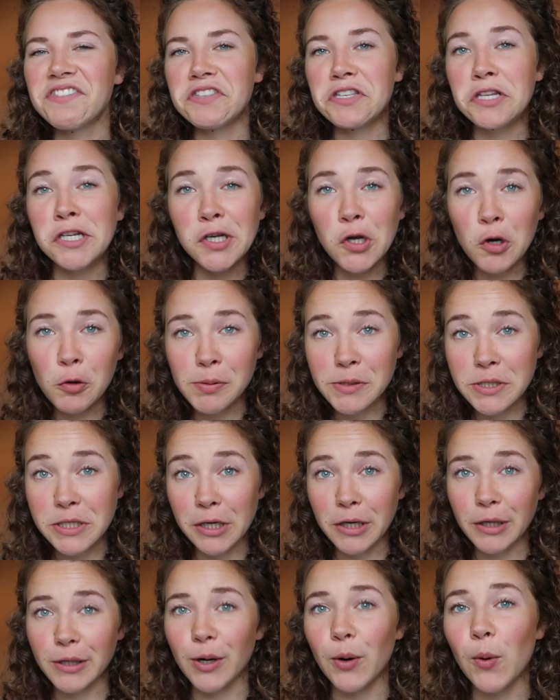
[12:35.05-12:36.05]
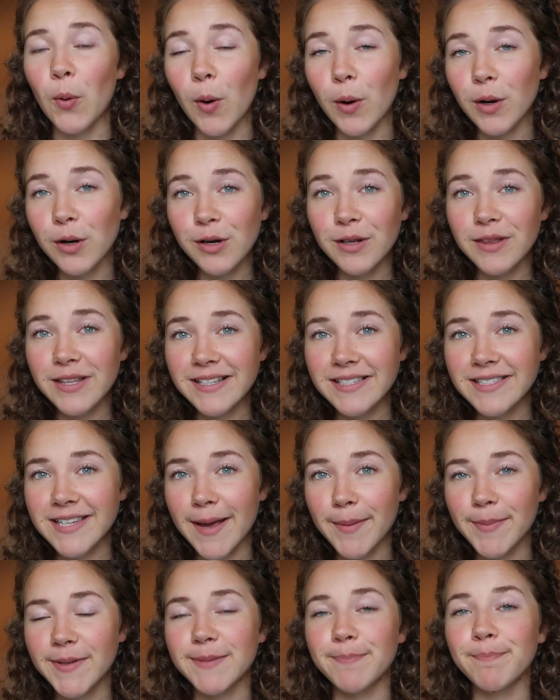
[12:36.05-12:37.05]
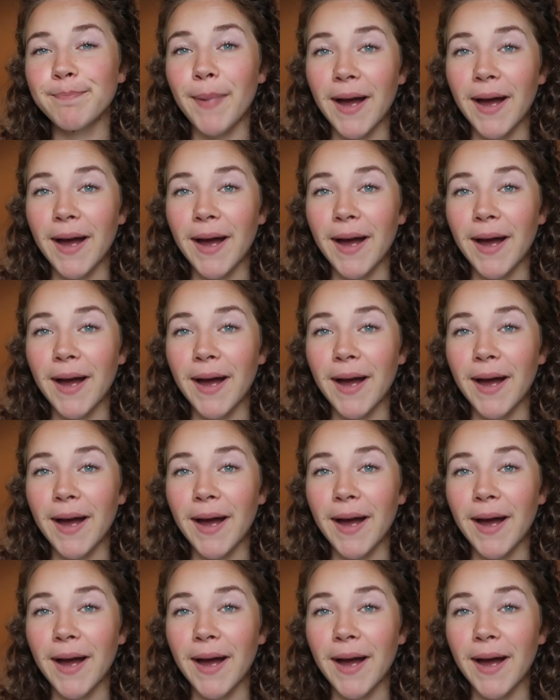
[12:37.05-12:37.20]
No particular order these tips,